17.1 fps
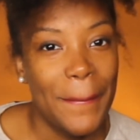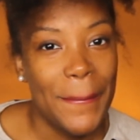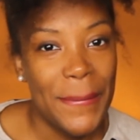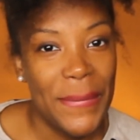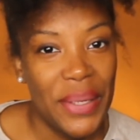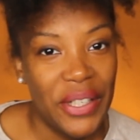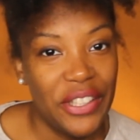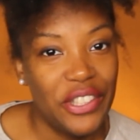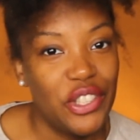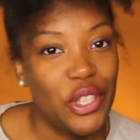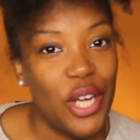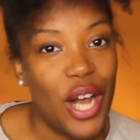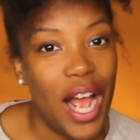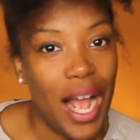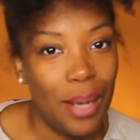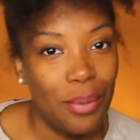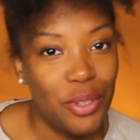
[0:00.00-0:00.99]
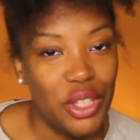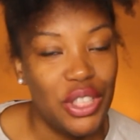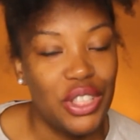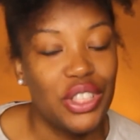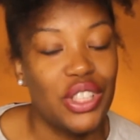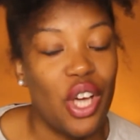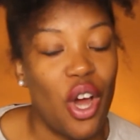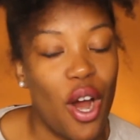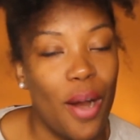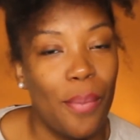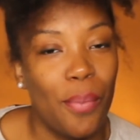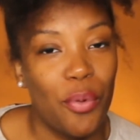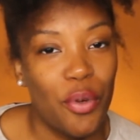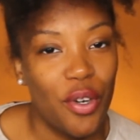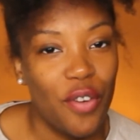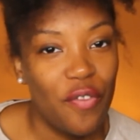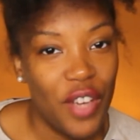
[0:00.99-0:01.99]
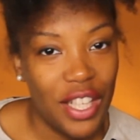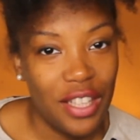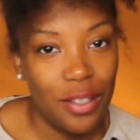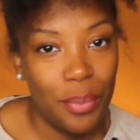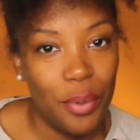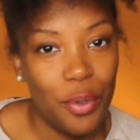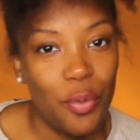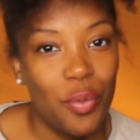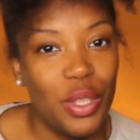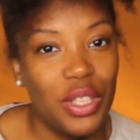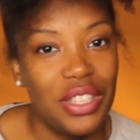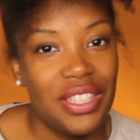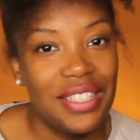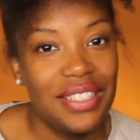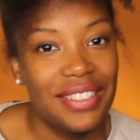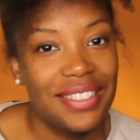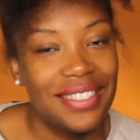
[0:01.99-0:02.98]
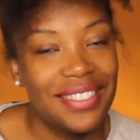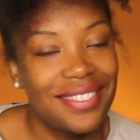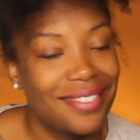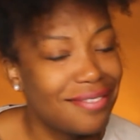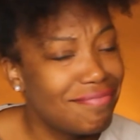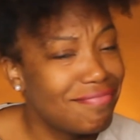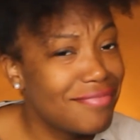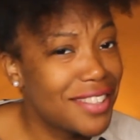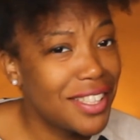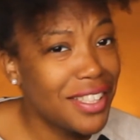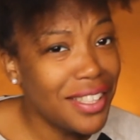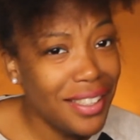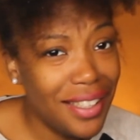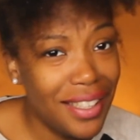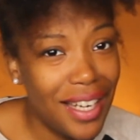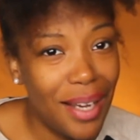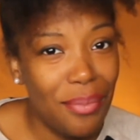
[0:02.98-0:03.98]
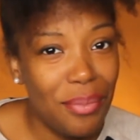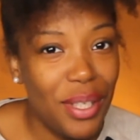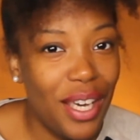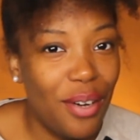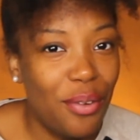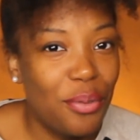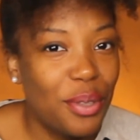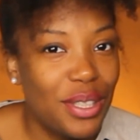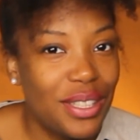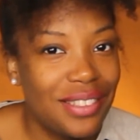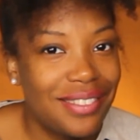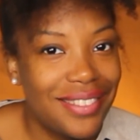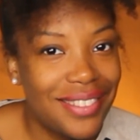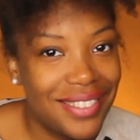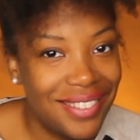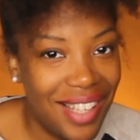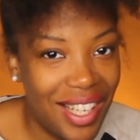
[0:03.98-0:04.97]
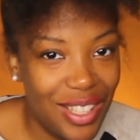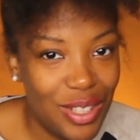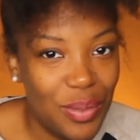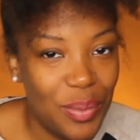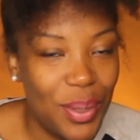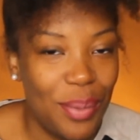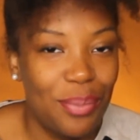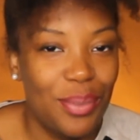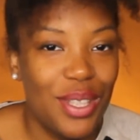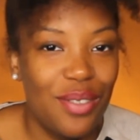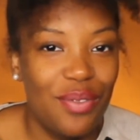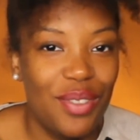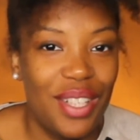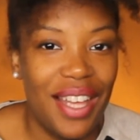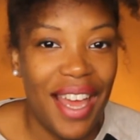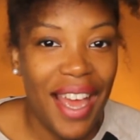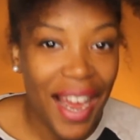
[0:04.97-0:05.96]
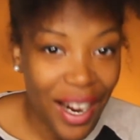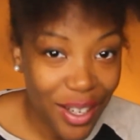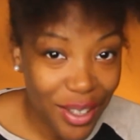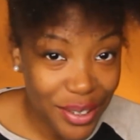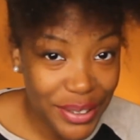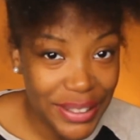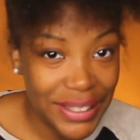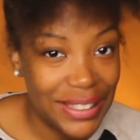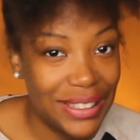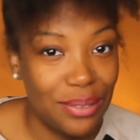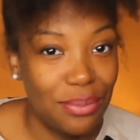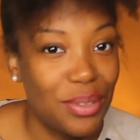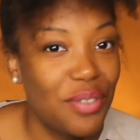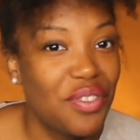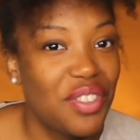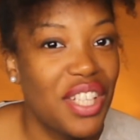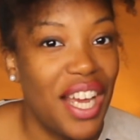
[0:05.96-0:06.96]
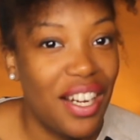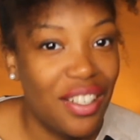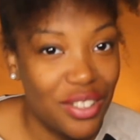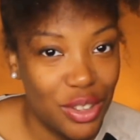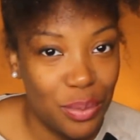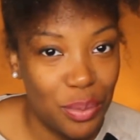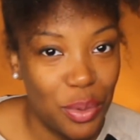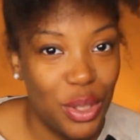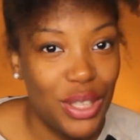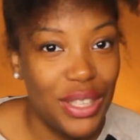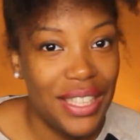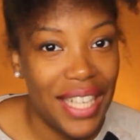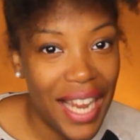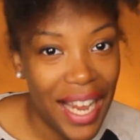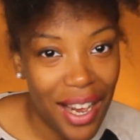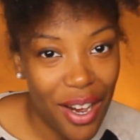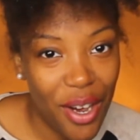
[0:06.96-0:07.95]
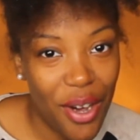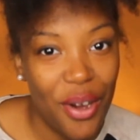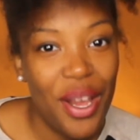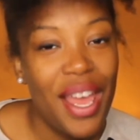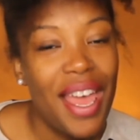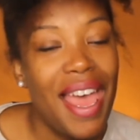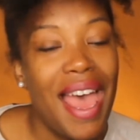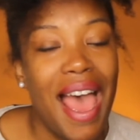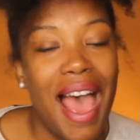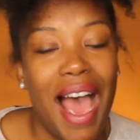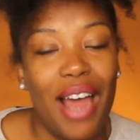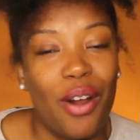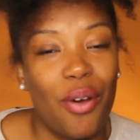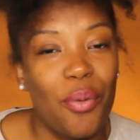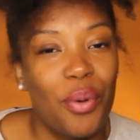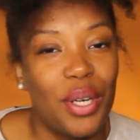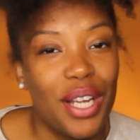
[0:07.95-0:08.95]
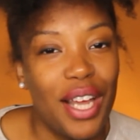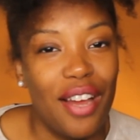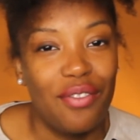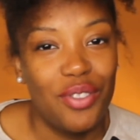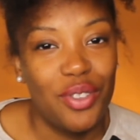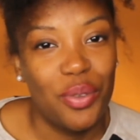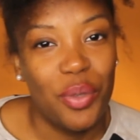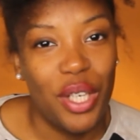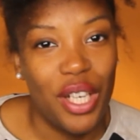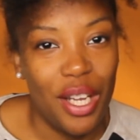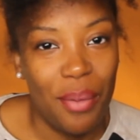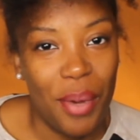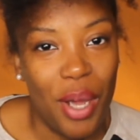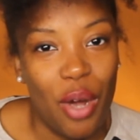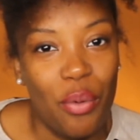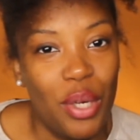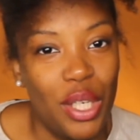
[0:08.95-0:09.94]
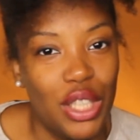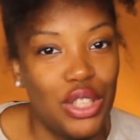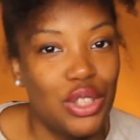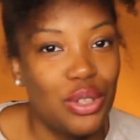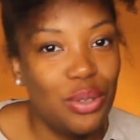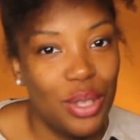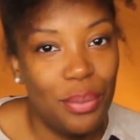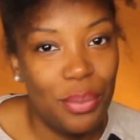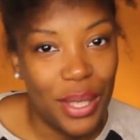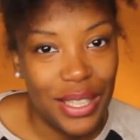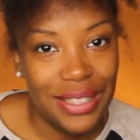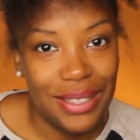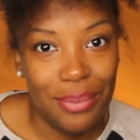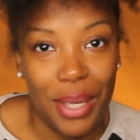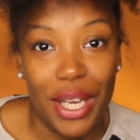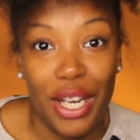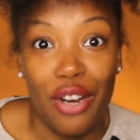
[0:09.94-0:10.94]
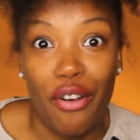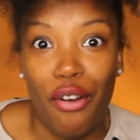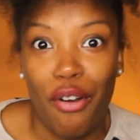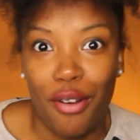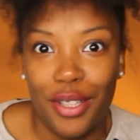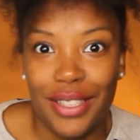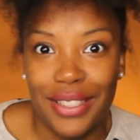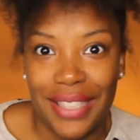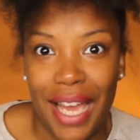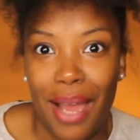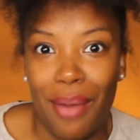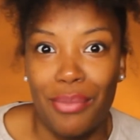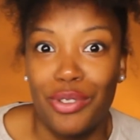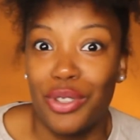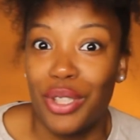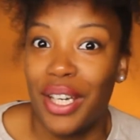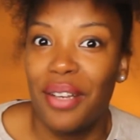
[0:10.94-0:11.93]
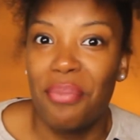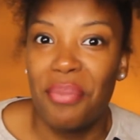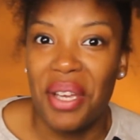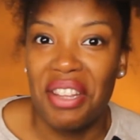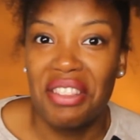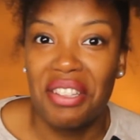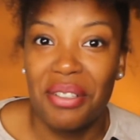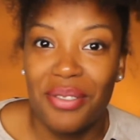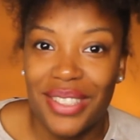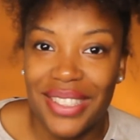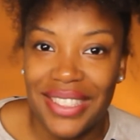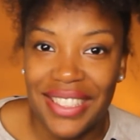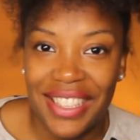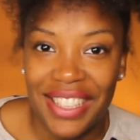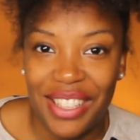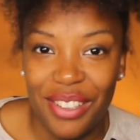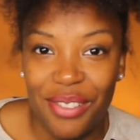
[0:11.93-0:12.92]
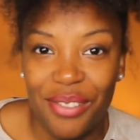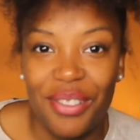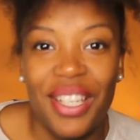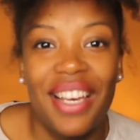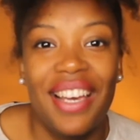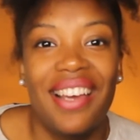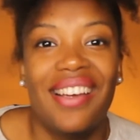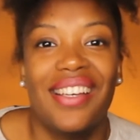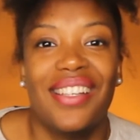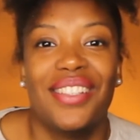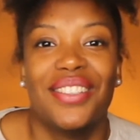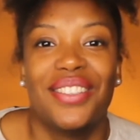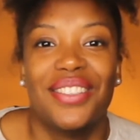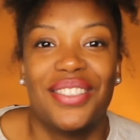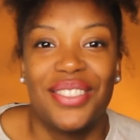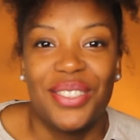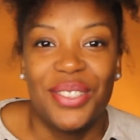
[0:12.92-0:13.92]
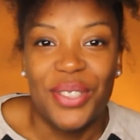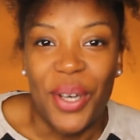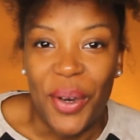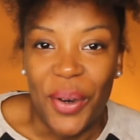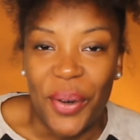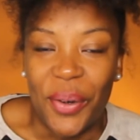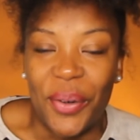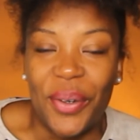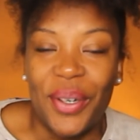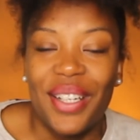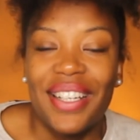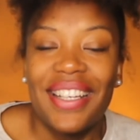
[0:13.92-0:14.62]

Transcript: but your options are more available, which is good. I mean, I want to look nice when I'm leaving the house. Since I'm leaving the house more now, I don't want to have to worry about wearing dookie braids in my hair all the time and trying to make those look cute. So